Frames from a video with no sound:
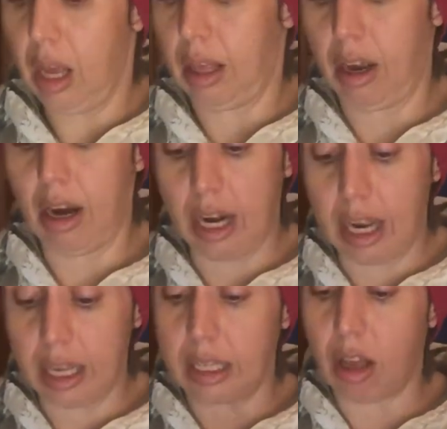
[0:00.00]
There it
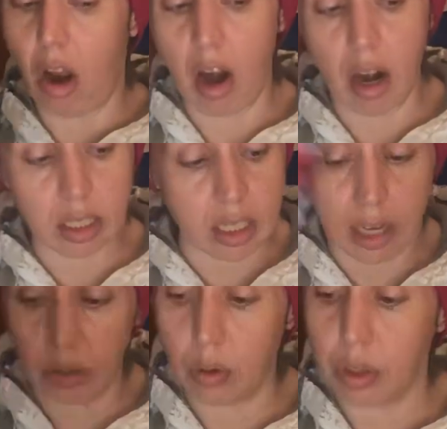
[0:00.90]
is, the heart.
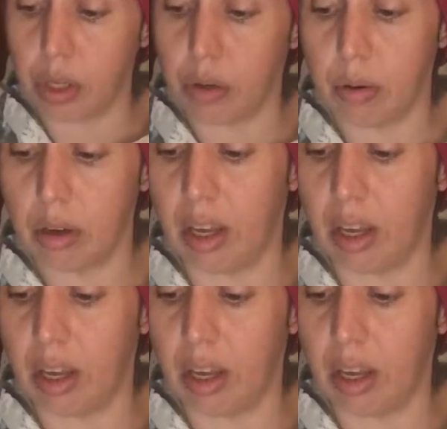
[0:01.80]
I told you.